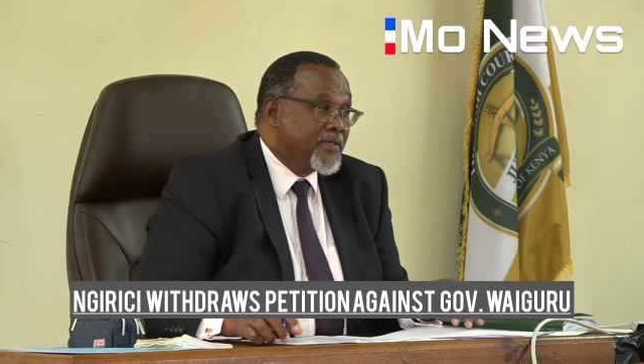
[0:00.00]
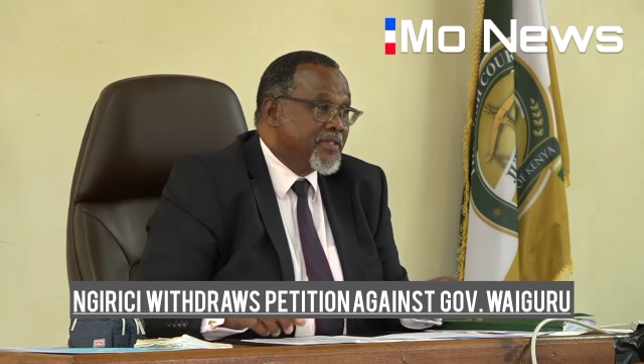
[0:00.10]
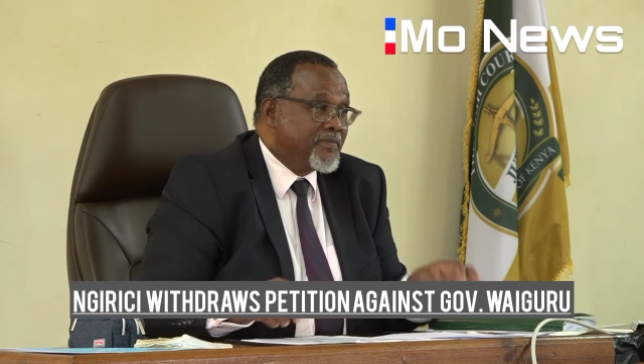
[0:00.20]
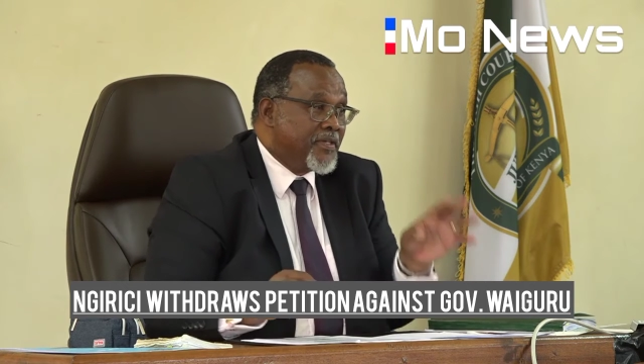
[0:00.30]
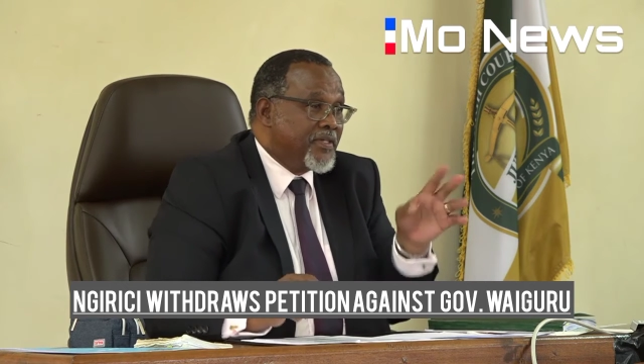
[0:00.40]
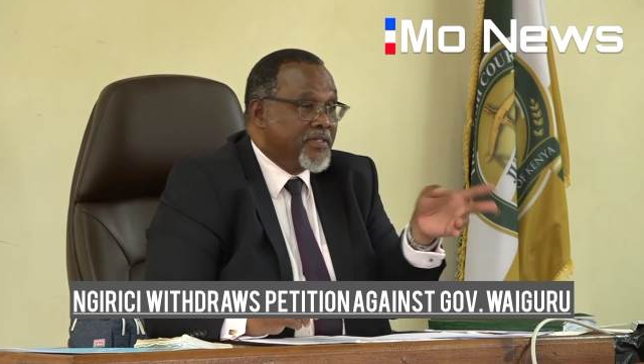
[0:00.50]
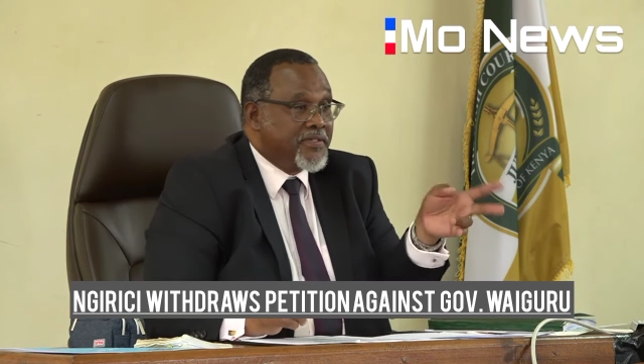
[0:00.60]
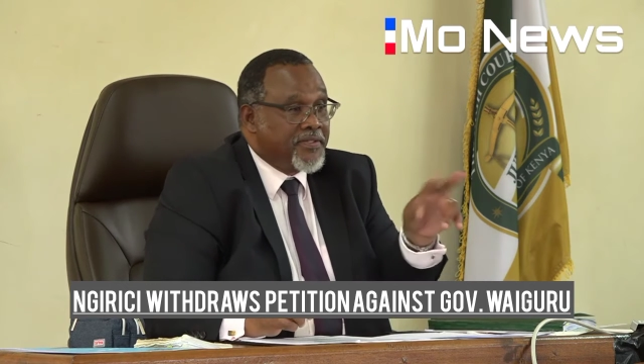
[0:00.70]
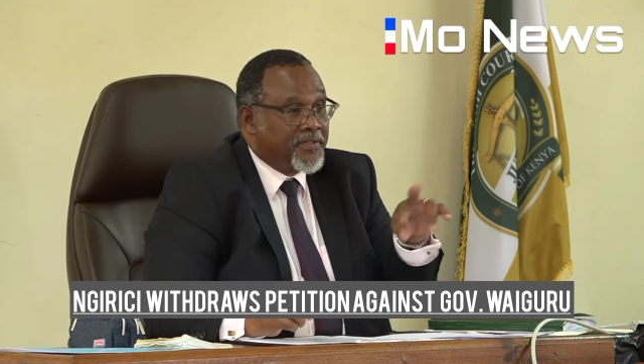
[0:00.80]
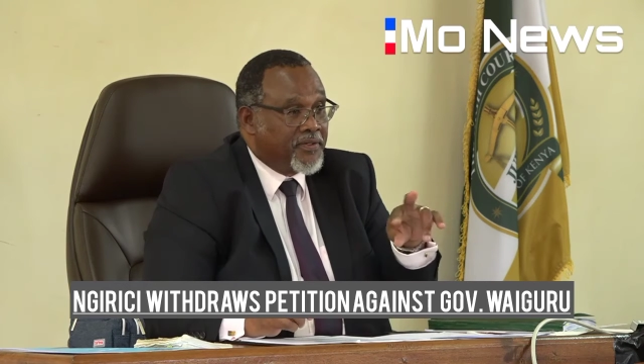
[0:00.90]
7
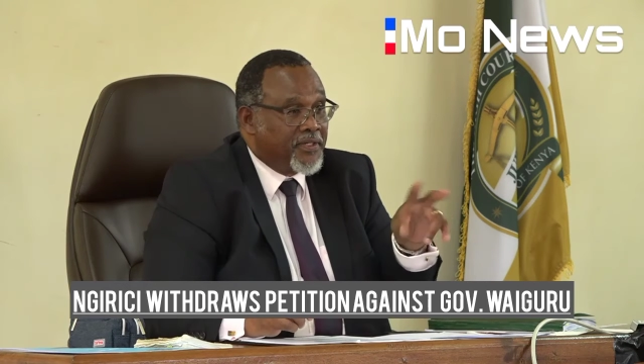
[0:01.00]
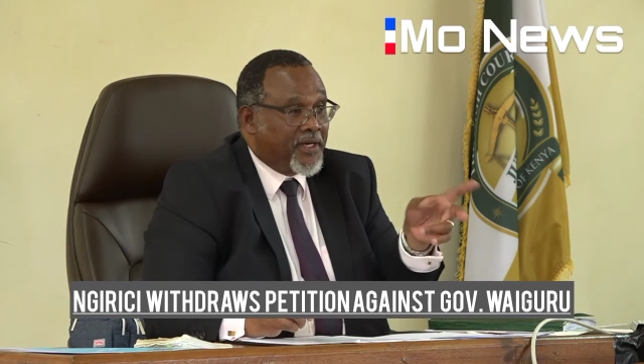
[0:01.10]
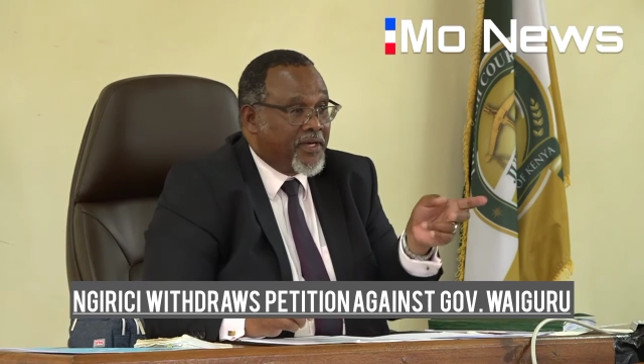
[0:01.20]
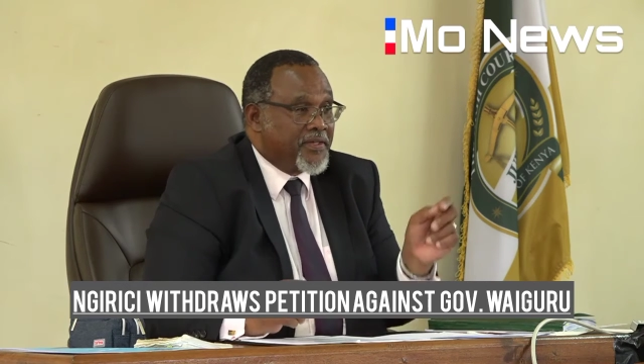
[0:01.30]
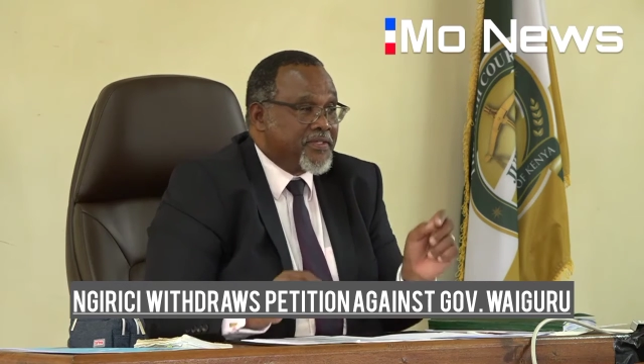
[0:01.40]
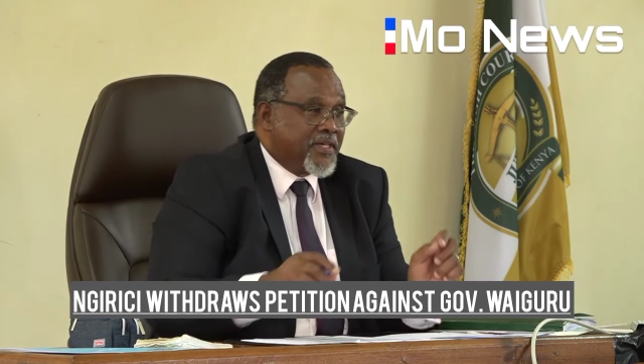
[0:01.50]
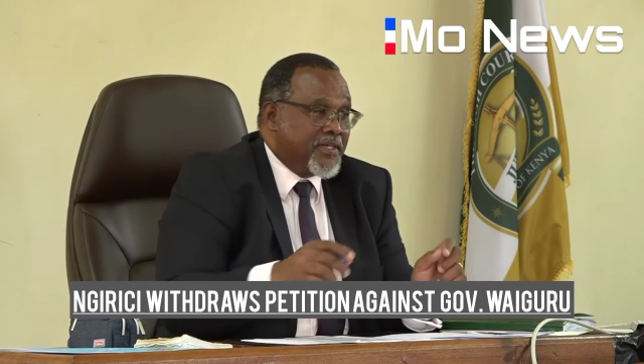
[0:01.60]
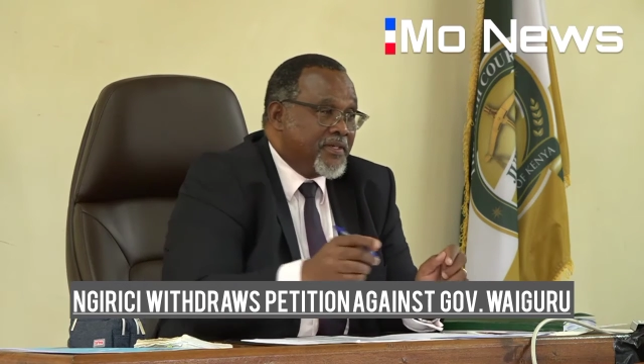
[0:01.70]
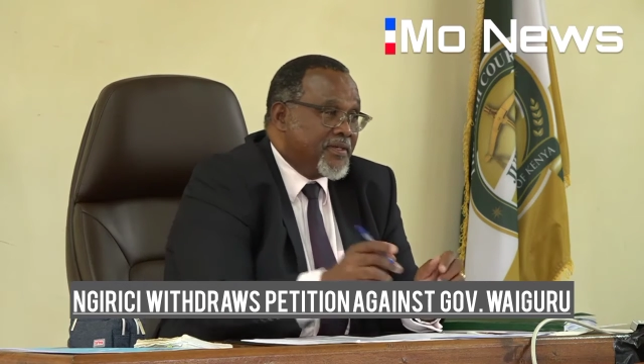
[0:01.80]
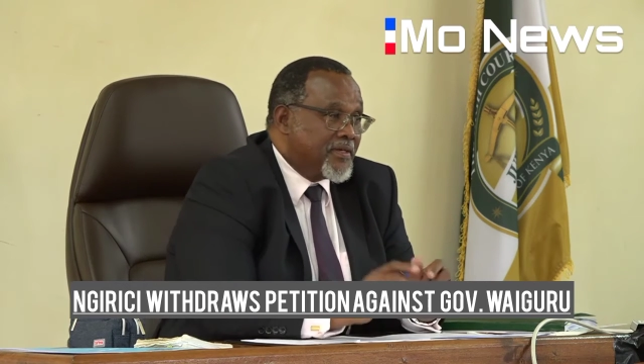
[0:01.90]
days on either side,
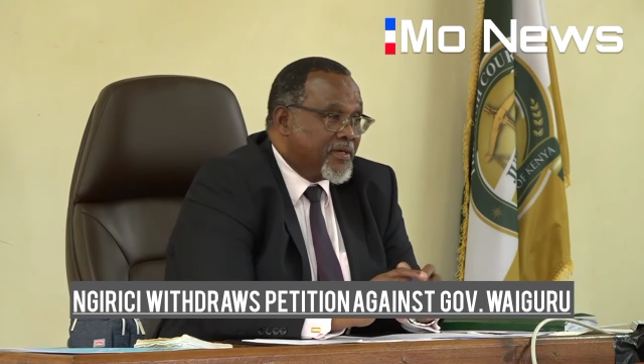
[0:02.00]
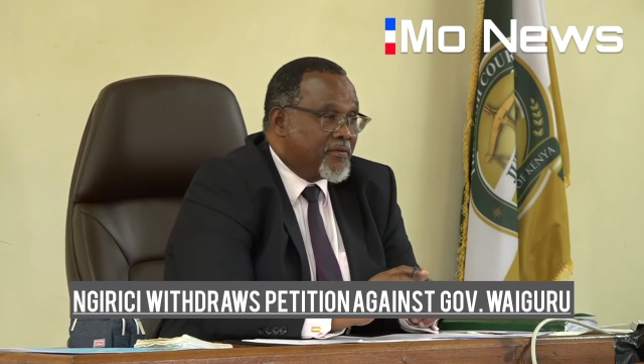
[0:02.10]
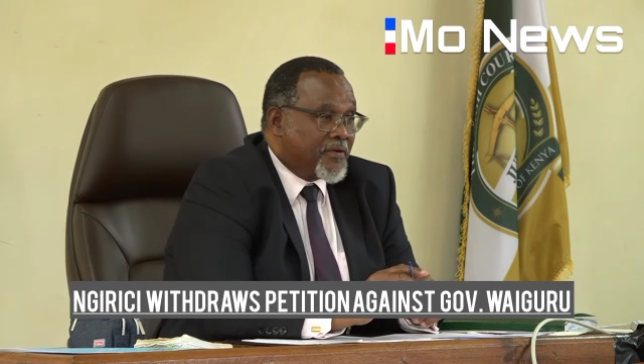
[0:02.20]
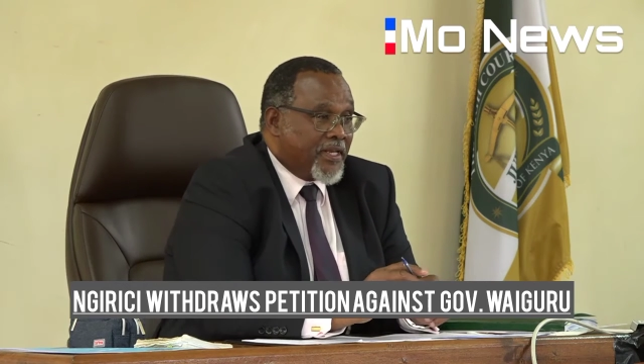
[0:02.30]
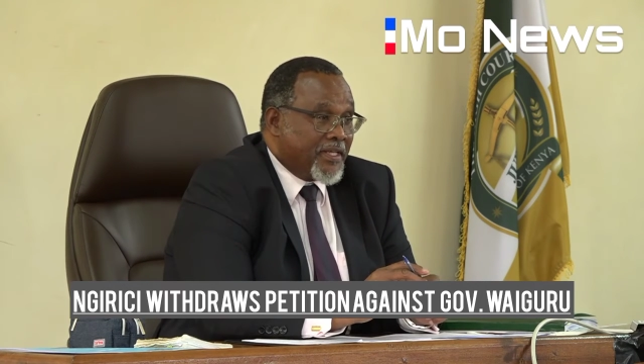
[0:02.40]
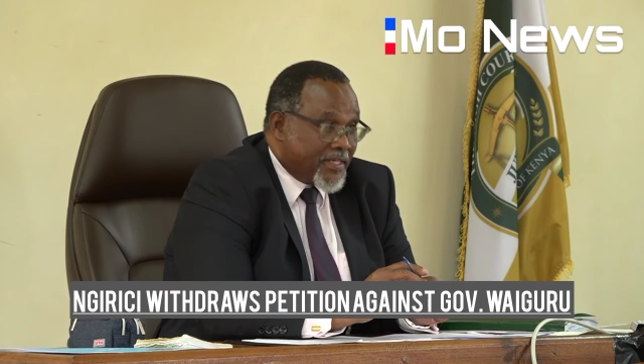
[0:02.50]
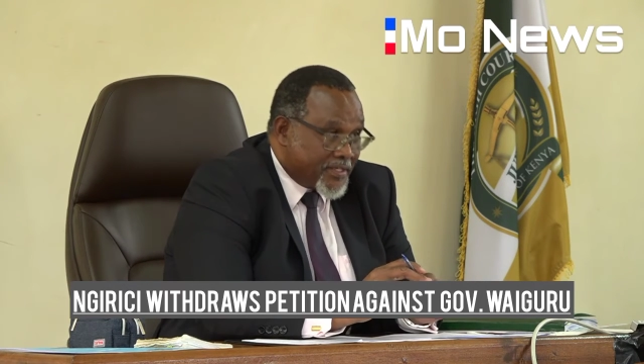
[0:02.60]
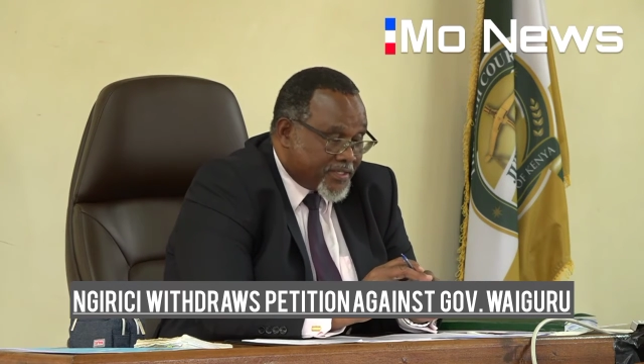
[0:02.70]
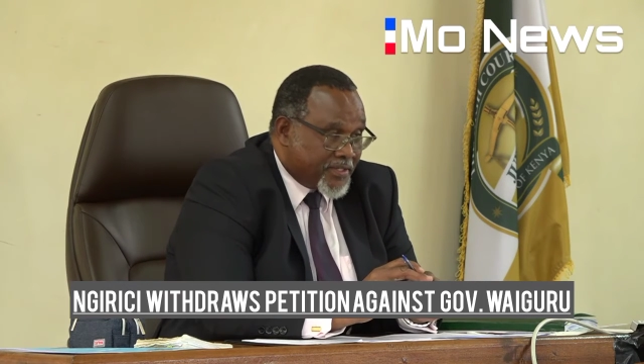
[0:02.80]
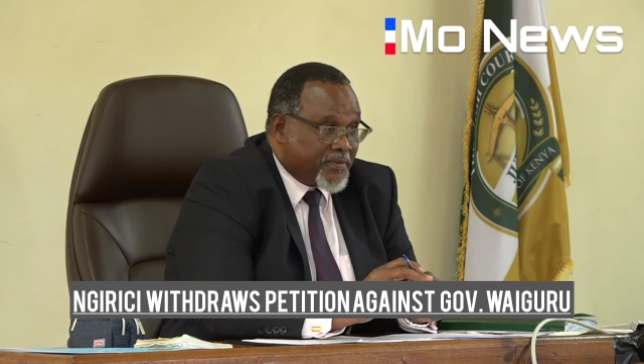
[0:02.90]
fighting
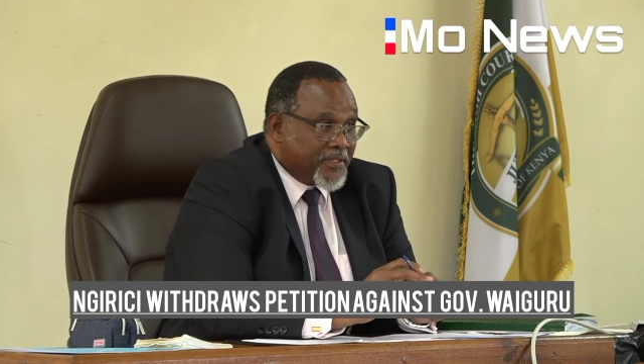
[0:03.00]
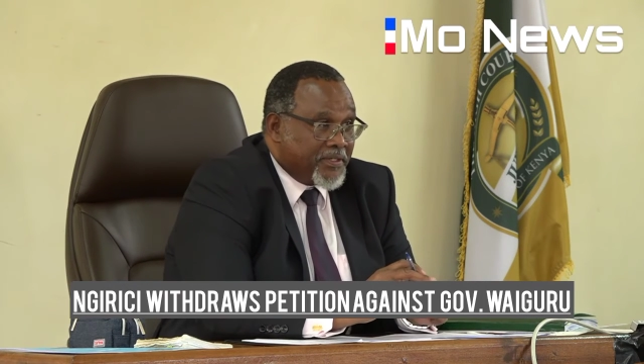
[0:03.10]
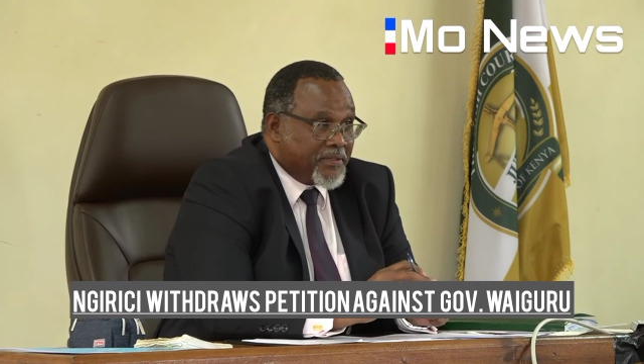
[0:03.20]
themselves.